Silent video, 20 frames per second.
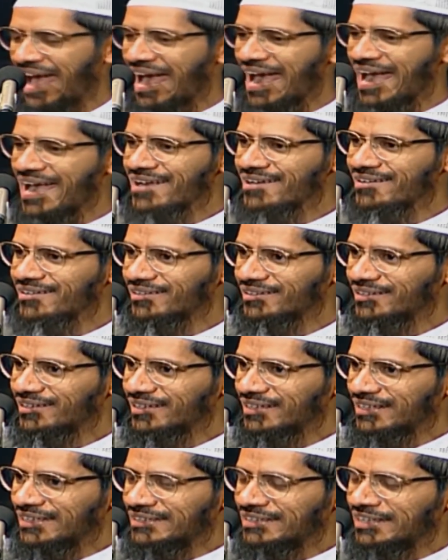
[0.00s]
And
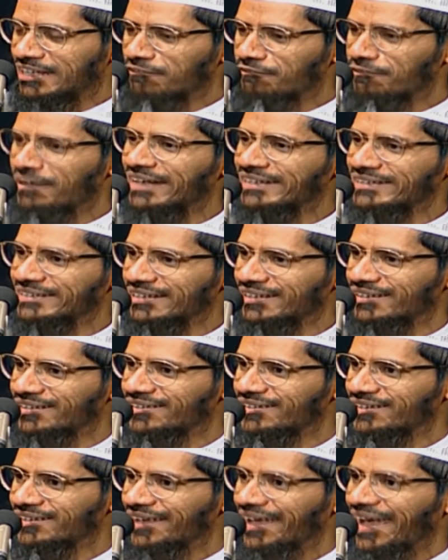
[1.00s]
the
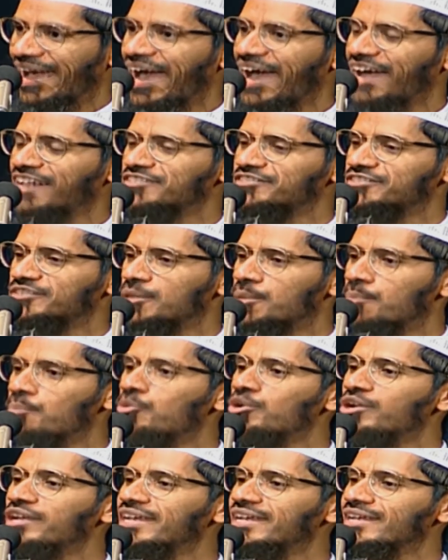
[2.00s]
reflector as
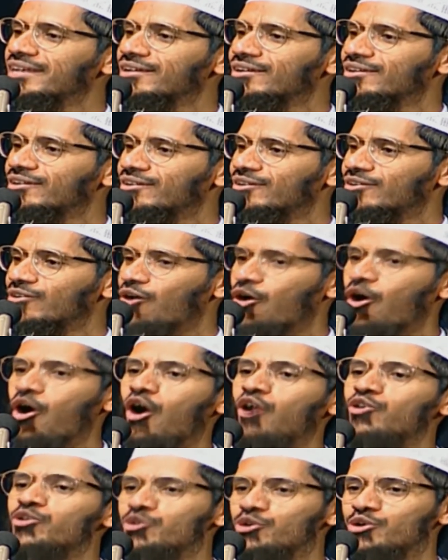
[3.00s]
munir
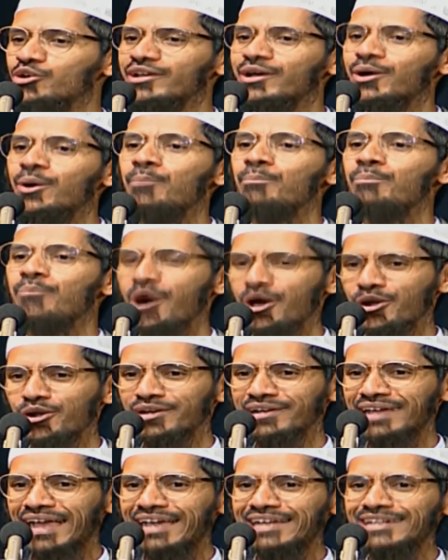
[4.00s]
or noor,
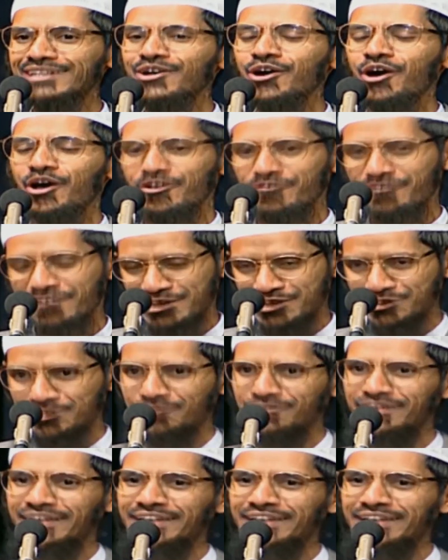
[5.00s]
borrowed light or reflection